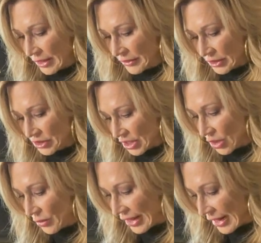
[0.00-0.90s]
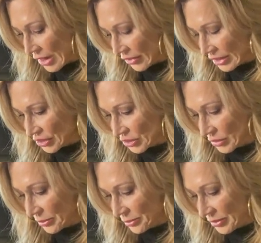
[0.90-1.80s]
the dough out
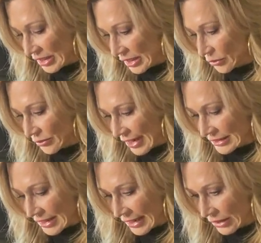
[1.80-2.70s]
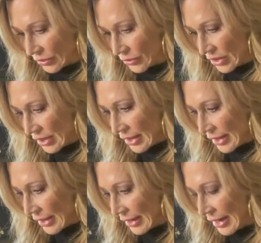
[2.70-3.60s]
into a big rectangle.
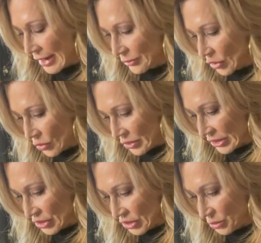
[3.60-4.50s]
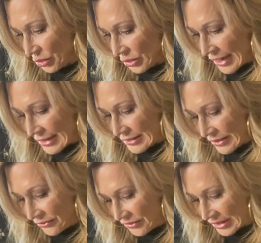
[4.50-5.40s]
And I'm going to press
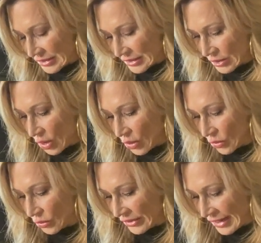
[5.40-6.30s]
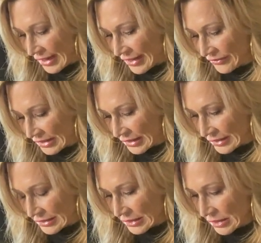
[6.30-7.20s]
and fix this hole that I have in
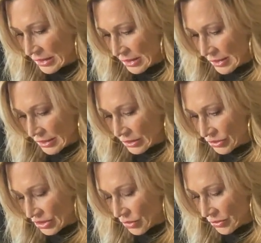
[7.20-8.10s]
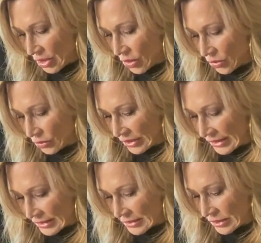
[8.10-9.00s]
it. You don't want a hole in
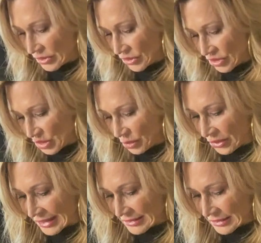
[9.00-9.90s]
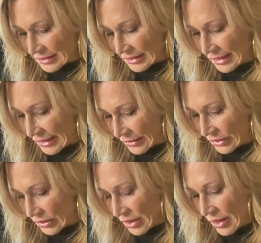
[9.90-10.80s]
it. So just press it
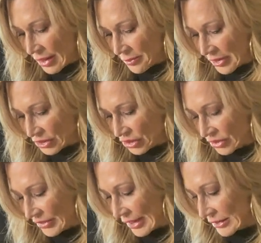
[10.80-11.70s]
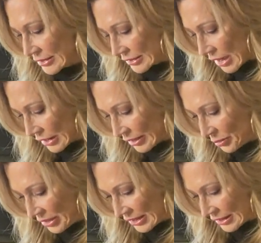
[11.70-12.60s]
together, make sure you've got a solid
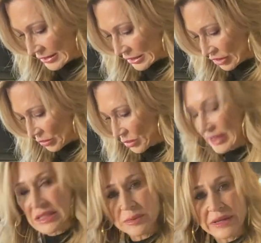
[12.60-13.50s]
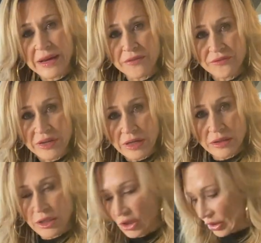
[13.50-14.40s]
piece, and you want it to be a
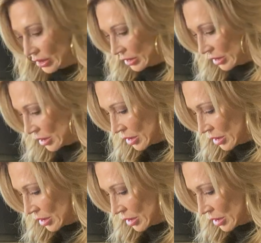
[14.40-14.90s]
fairly good